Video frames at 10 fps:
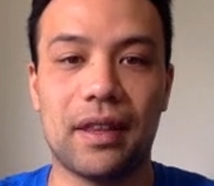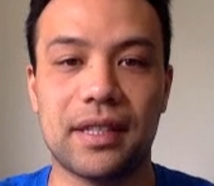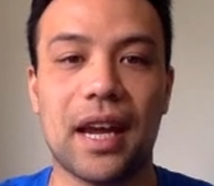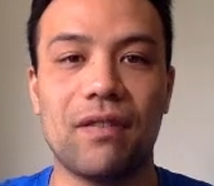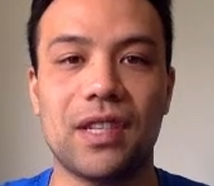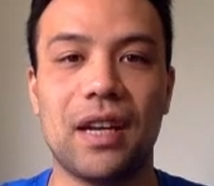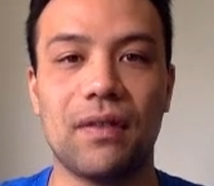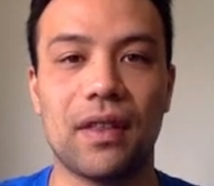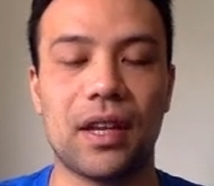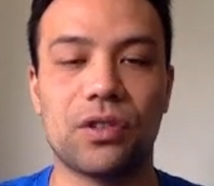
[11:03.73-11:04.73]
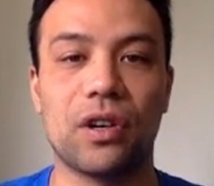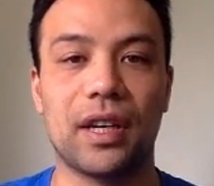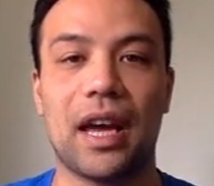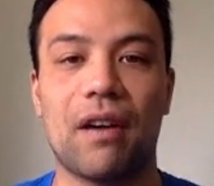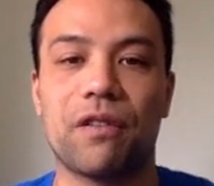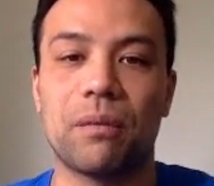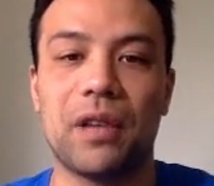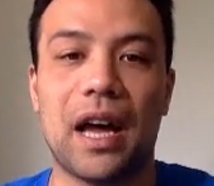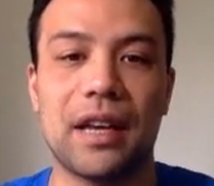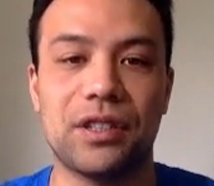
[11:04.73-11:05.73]
same team that they're trotting out from
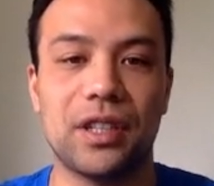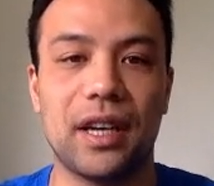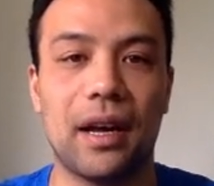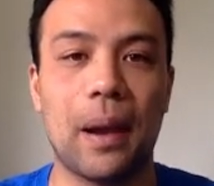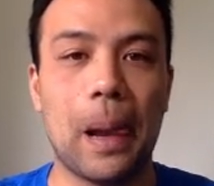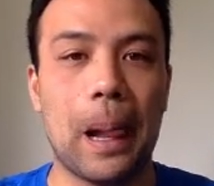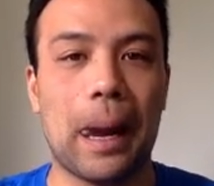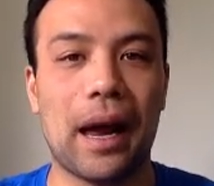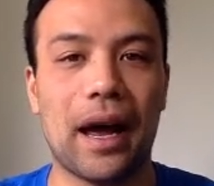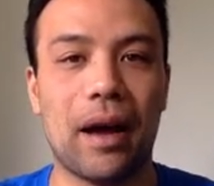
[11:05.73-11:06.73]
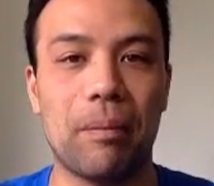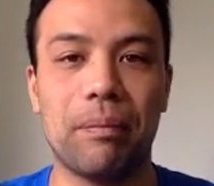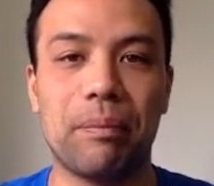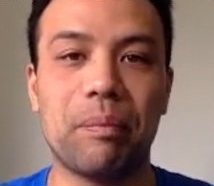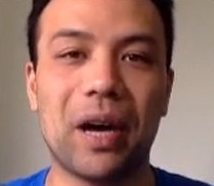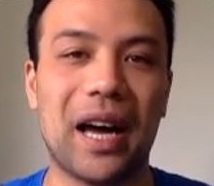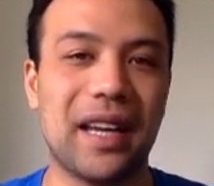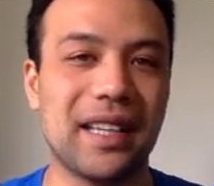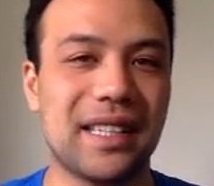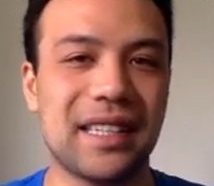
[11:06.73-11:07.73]
last year. But
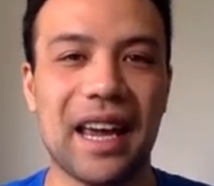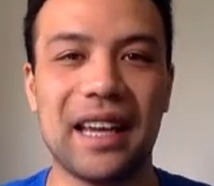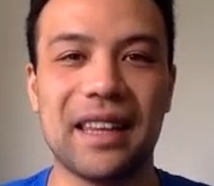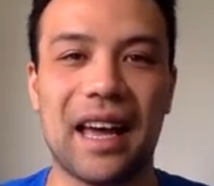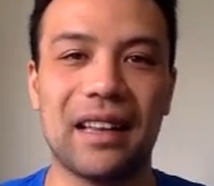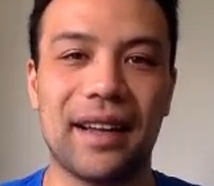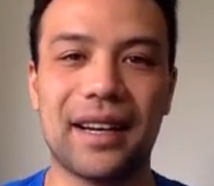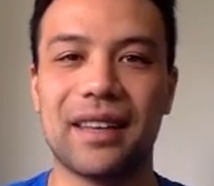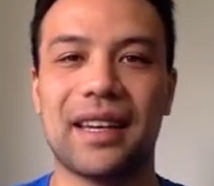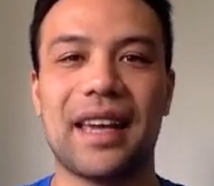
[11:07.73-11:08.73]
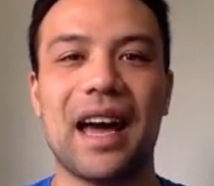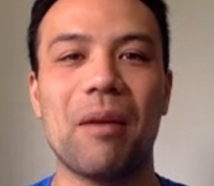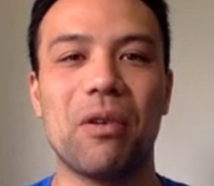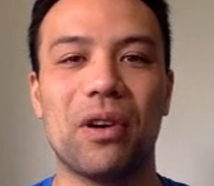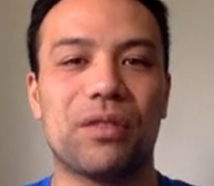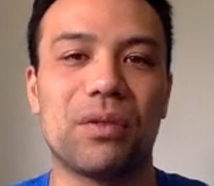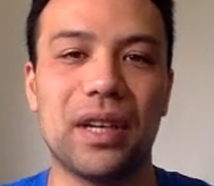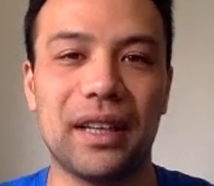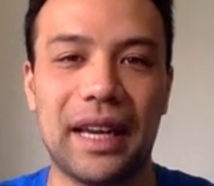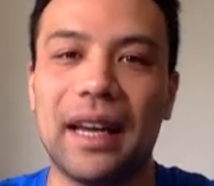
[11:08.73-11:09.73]
in saying that, are the Cowboys
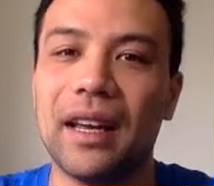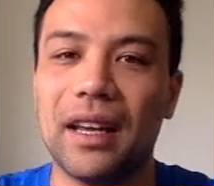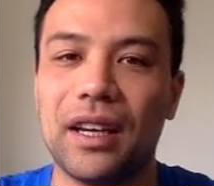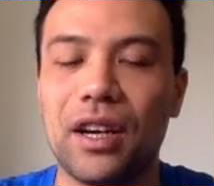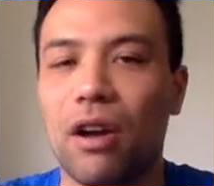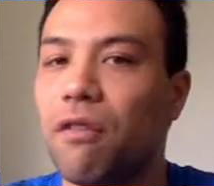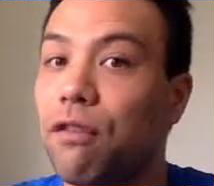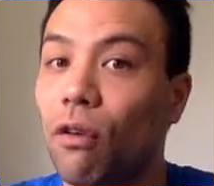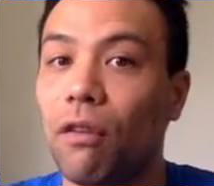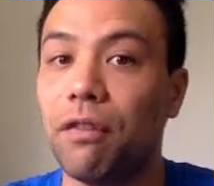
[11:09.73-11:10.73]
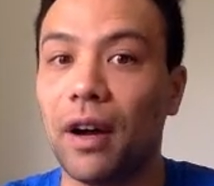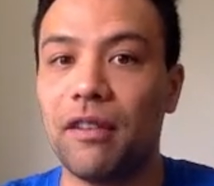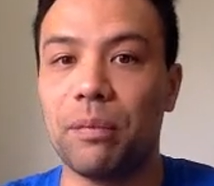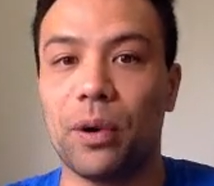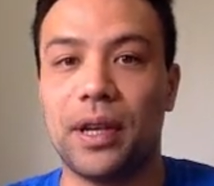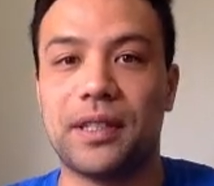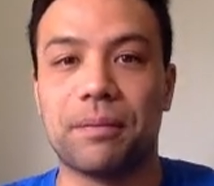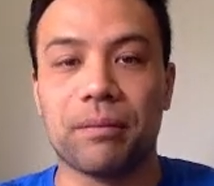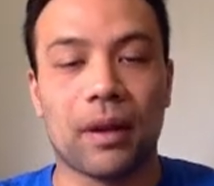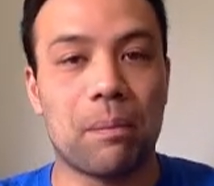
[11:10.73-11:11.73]
really, 4 or 5 points
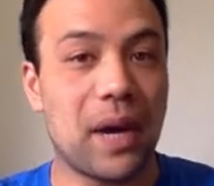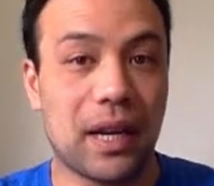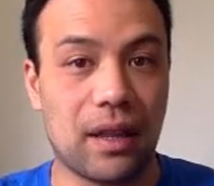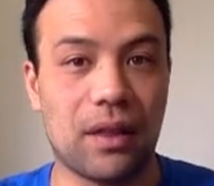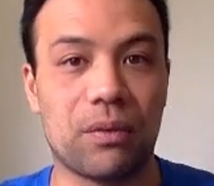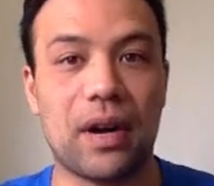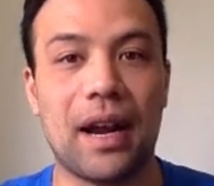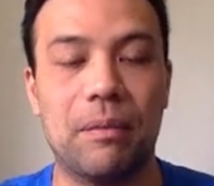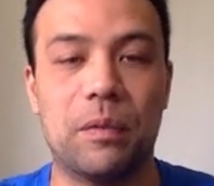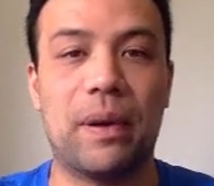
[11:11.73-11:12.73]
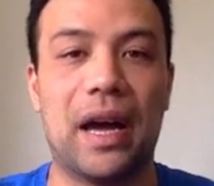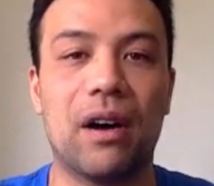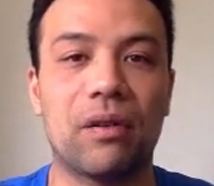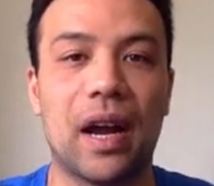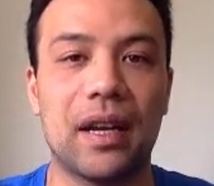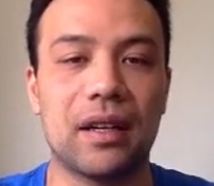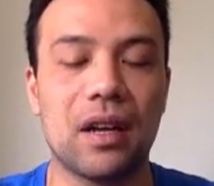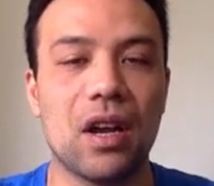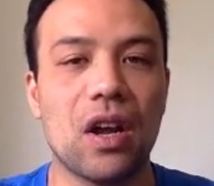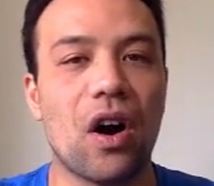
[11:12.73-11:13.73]
better than the Rams power rated?
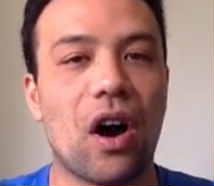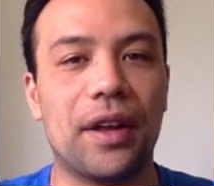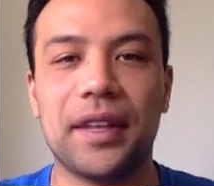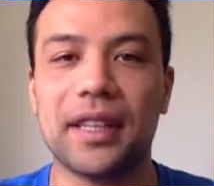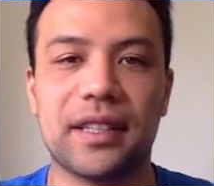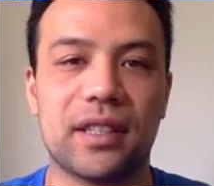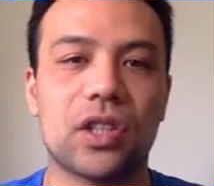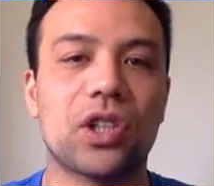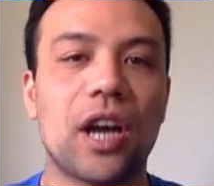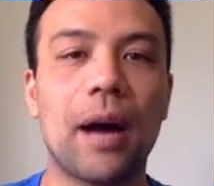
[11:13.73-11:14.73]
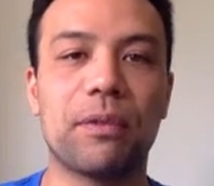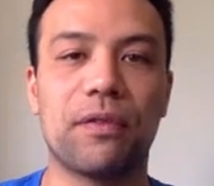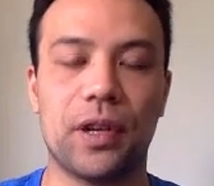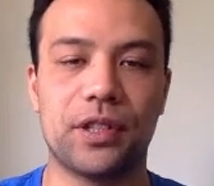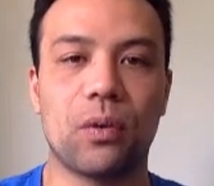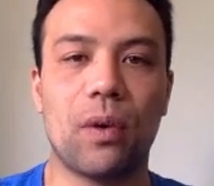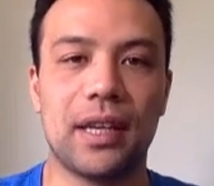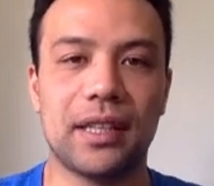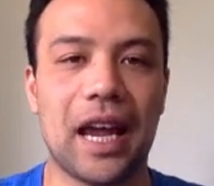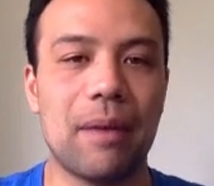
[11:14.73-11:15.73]
I think this is a sharps versus
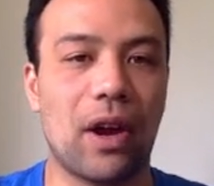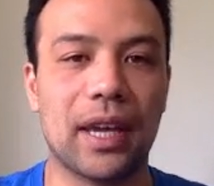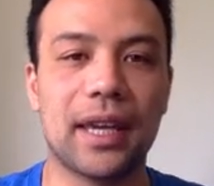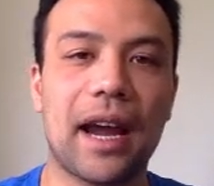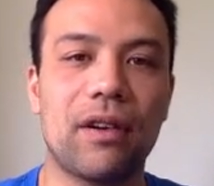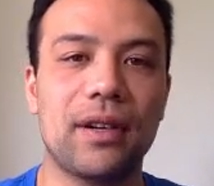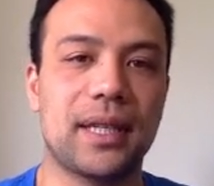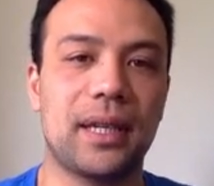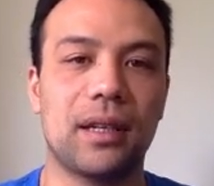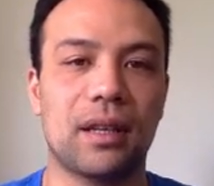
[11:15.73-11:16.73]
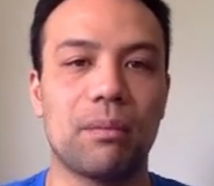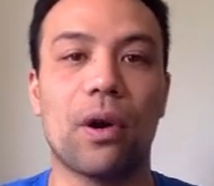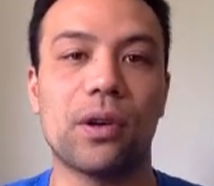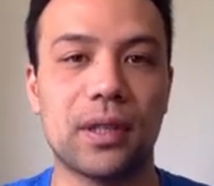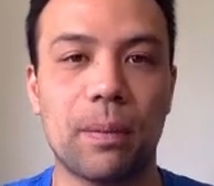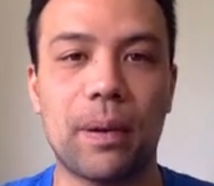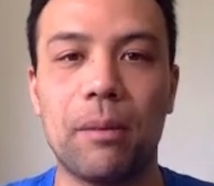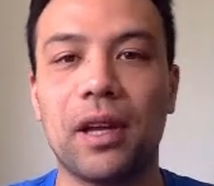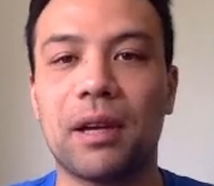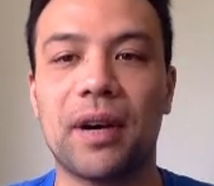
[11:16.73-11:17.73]
squares game. I can guarantee you that most of the
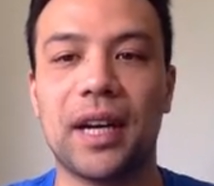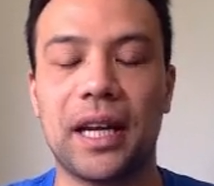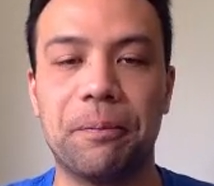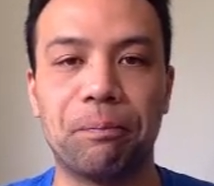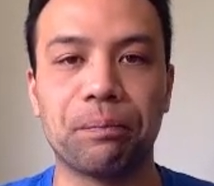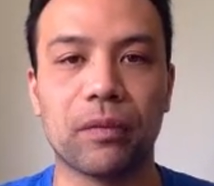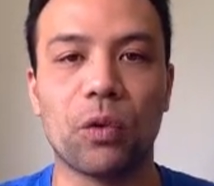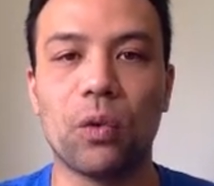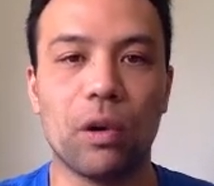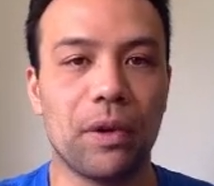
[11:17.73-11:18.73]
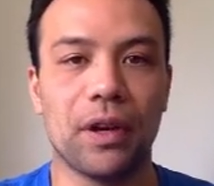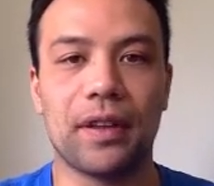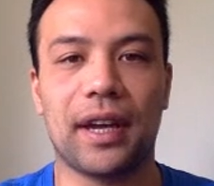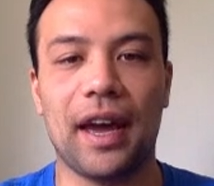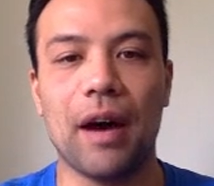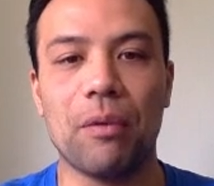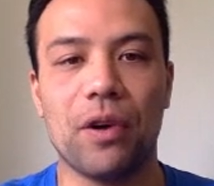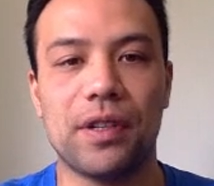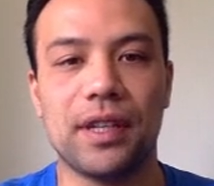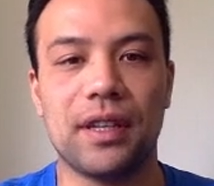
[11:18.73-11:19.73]
public money will be on the
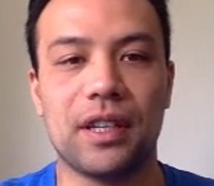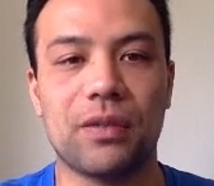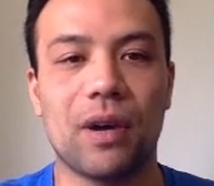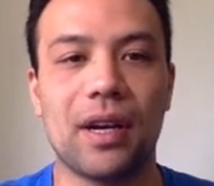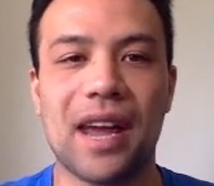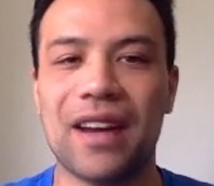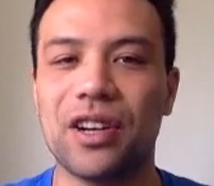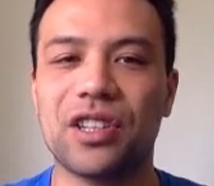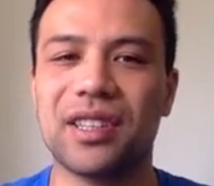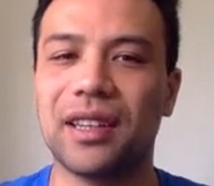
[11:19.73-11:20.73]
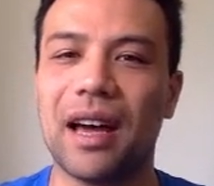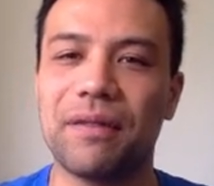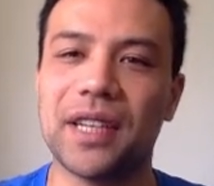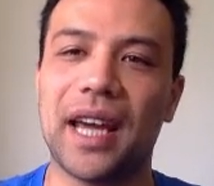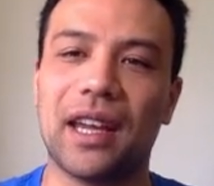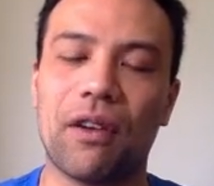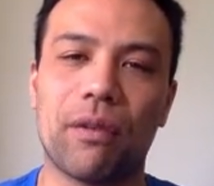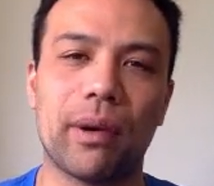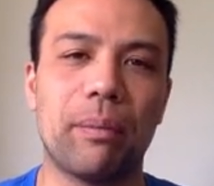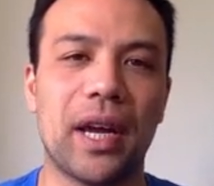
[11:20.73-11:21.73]
Cowboys in this one, and I just love taking
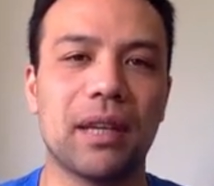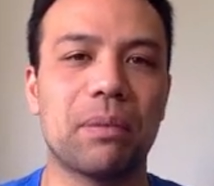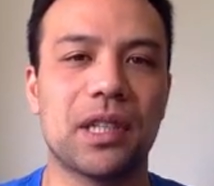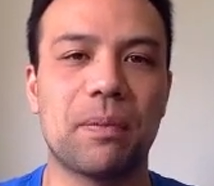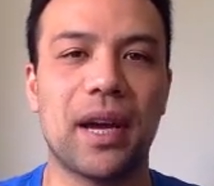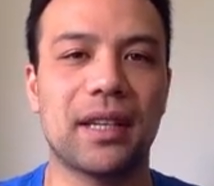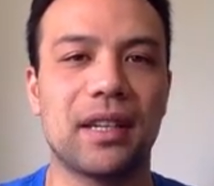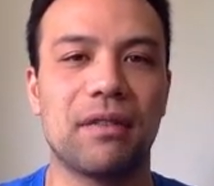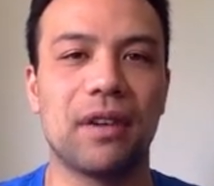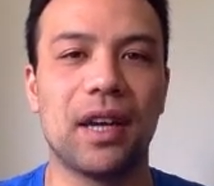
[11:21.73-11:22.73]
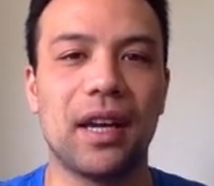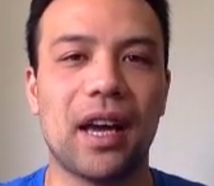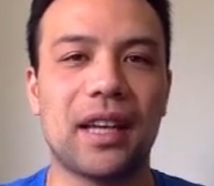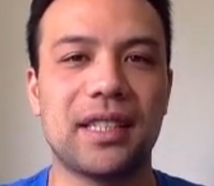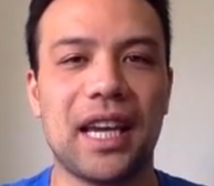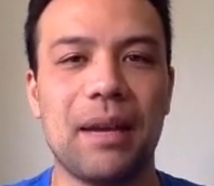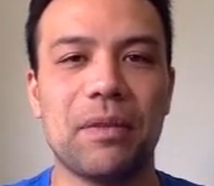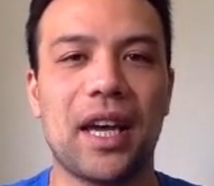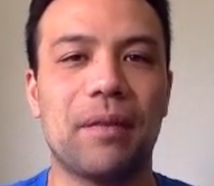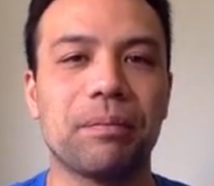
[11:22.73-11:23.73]
from a betting perspective a team
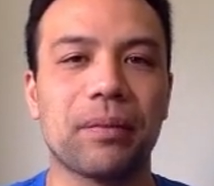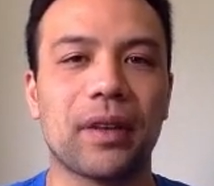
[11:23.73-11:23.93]
that